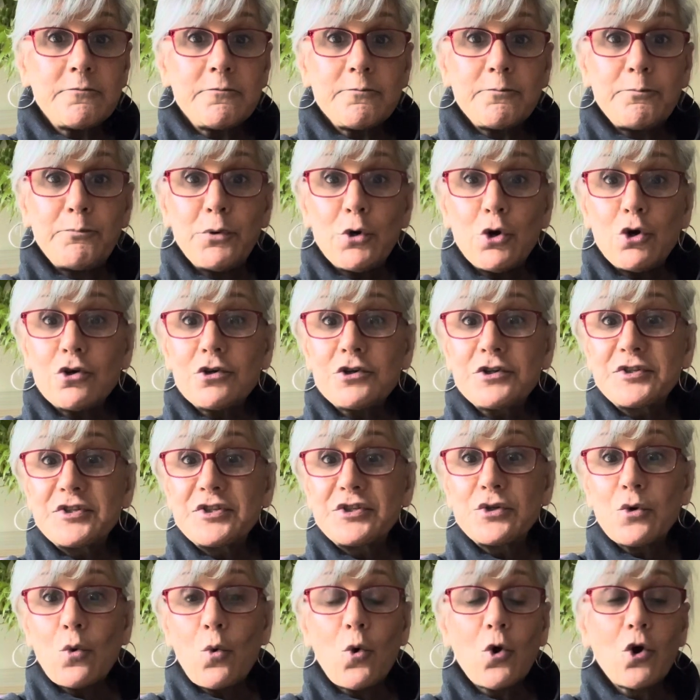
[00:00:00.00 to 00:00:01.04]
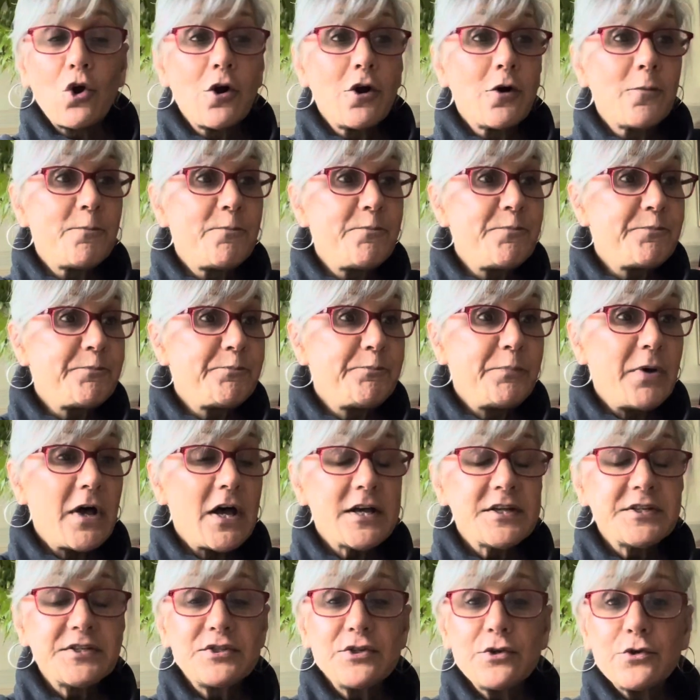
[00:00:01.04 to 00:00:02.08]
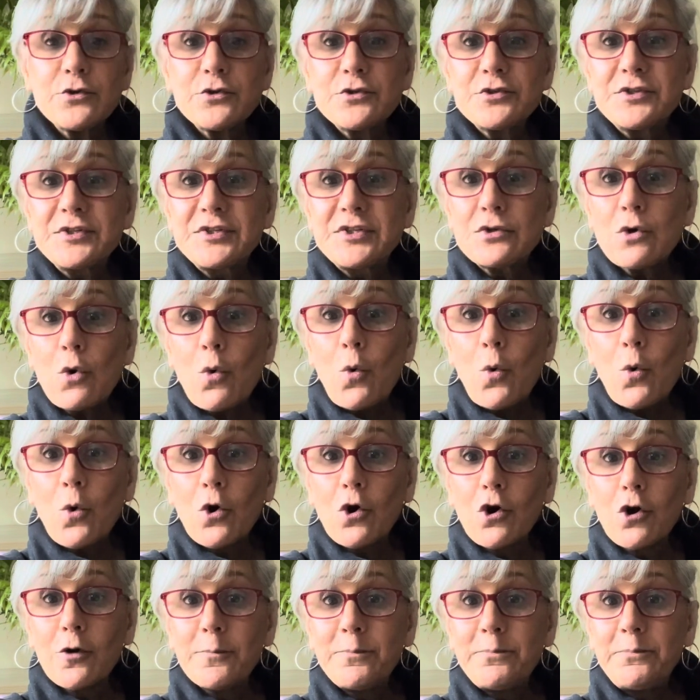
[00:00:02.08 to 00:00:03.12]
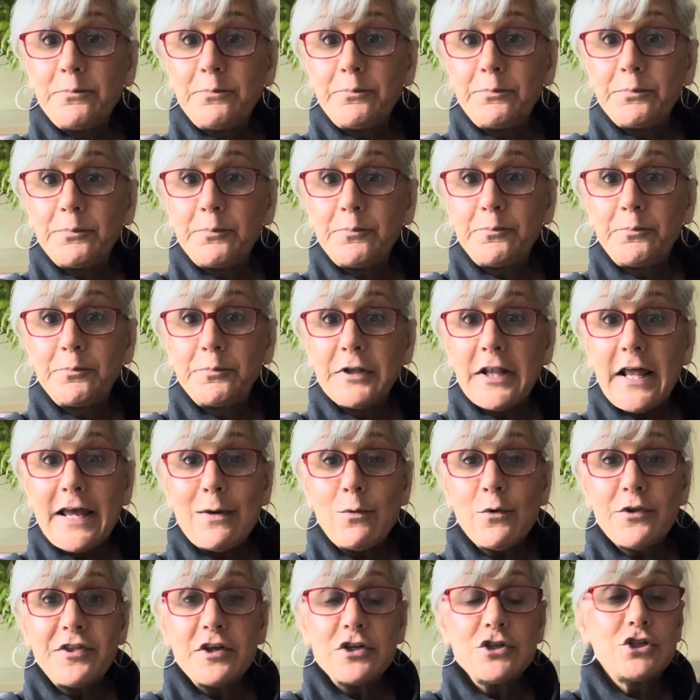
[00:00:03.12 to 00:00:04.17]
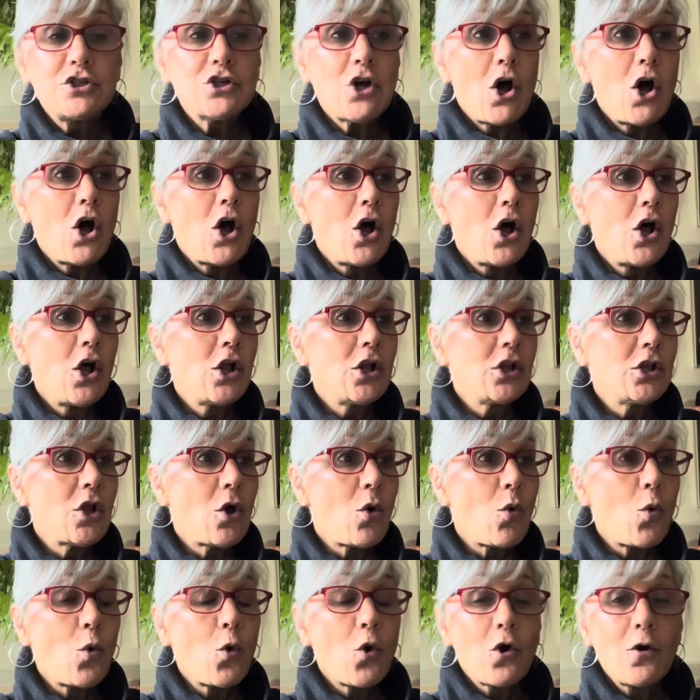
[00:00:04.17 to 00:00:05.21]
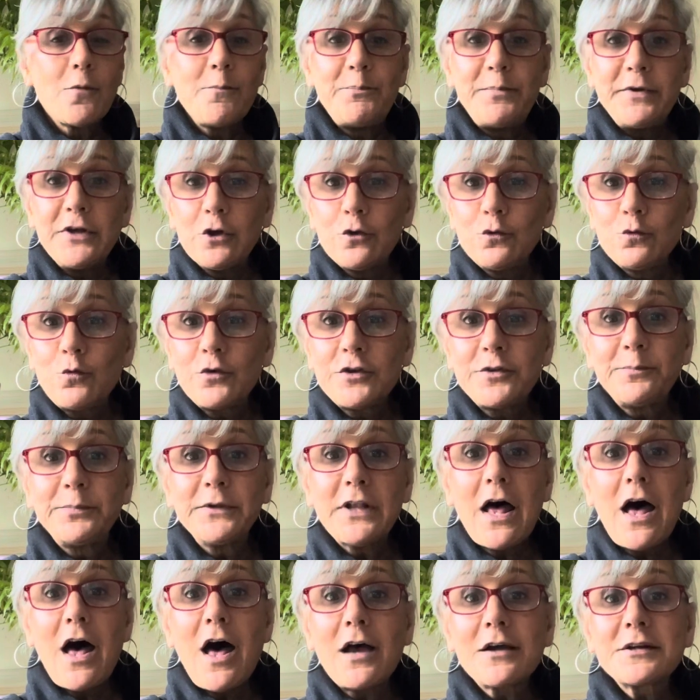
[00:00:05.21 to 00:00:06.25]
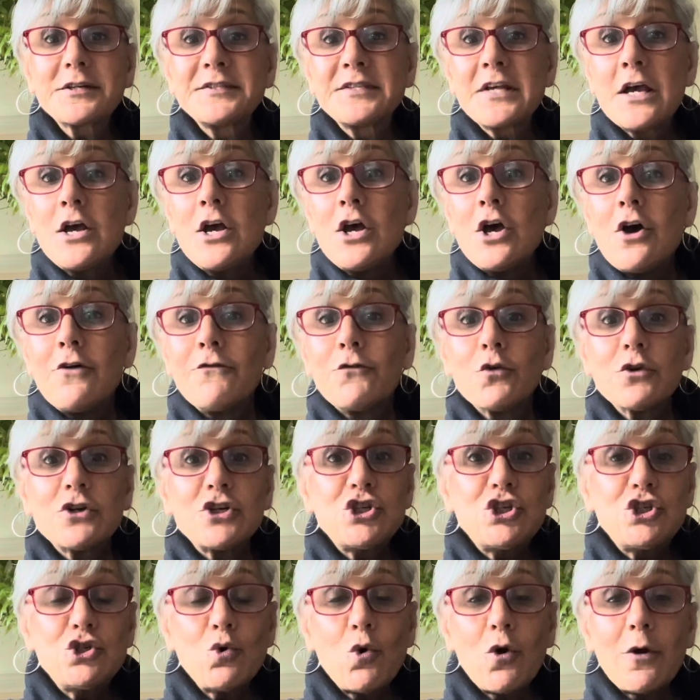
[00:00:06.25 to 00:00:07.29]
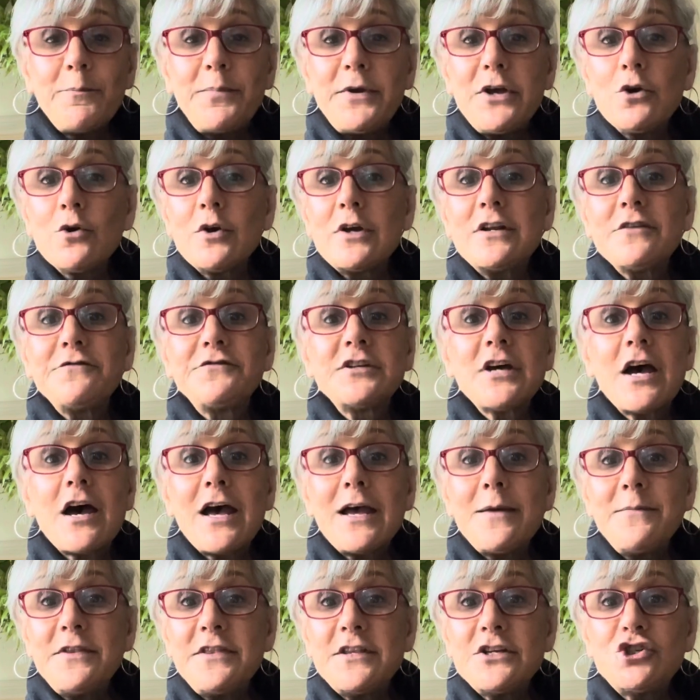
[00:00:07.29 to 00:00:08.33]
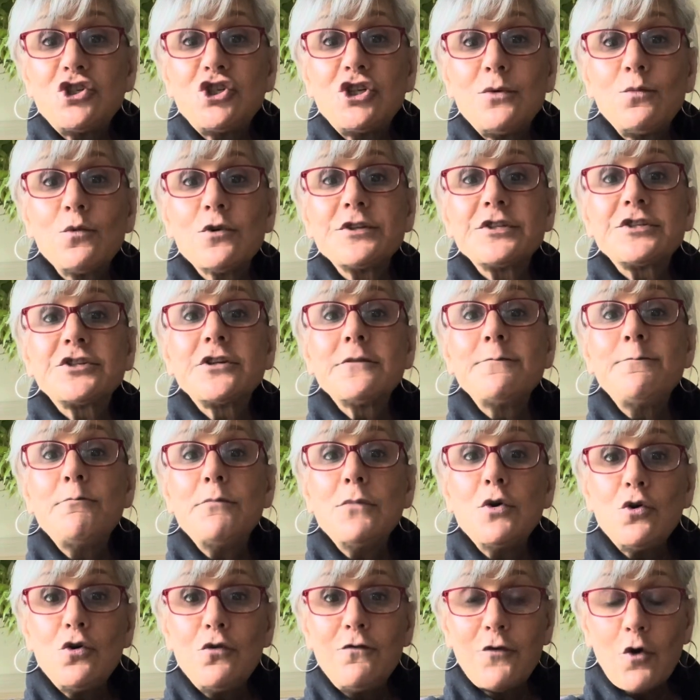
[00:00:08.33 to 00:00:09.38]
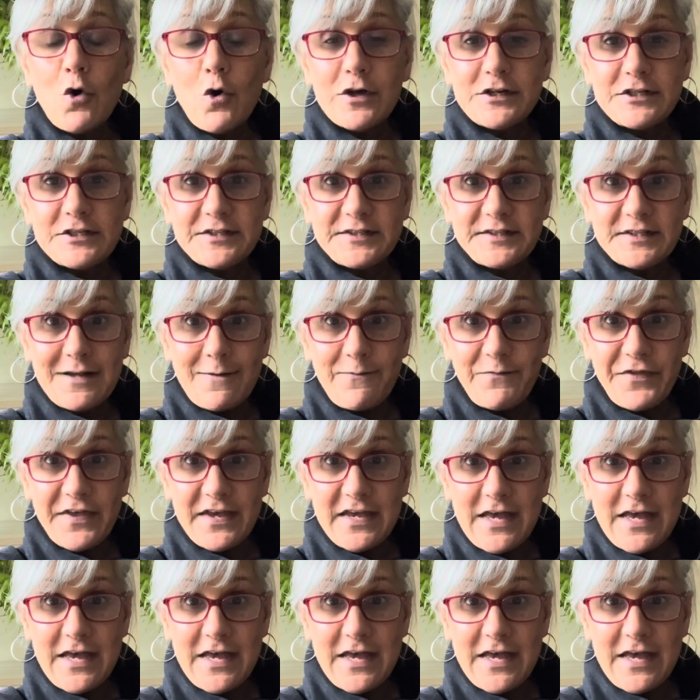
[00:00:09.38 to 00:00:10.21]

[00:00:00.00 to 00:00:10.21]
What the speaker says: books or puzzles or play with a doll or build with blocks for a short period of time, and then she wants to move on to something